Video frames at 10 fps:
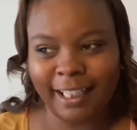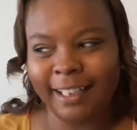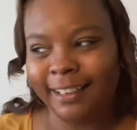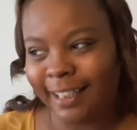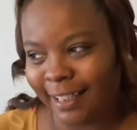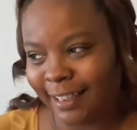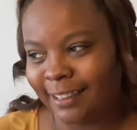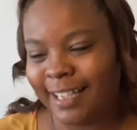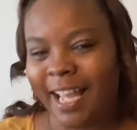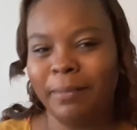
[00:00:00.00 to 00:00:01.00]
And
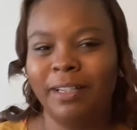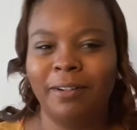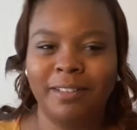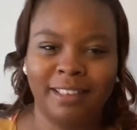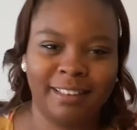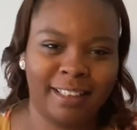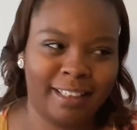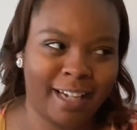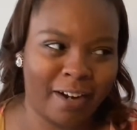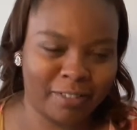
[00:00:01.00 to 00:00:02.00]
then Tammy goes into
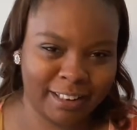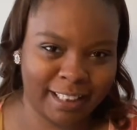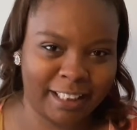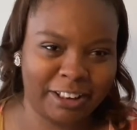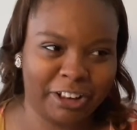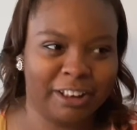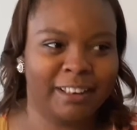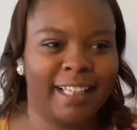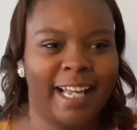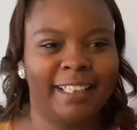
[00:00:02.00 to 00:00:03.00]
the
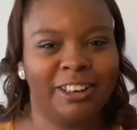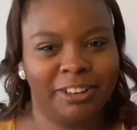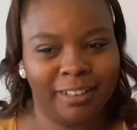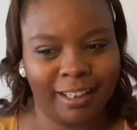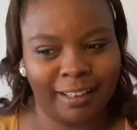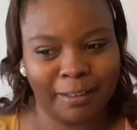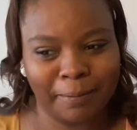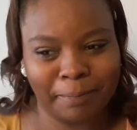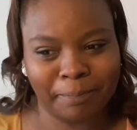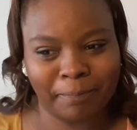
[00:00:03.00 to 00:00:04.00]
conversation that
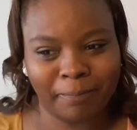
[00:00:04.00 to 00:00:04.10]
um,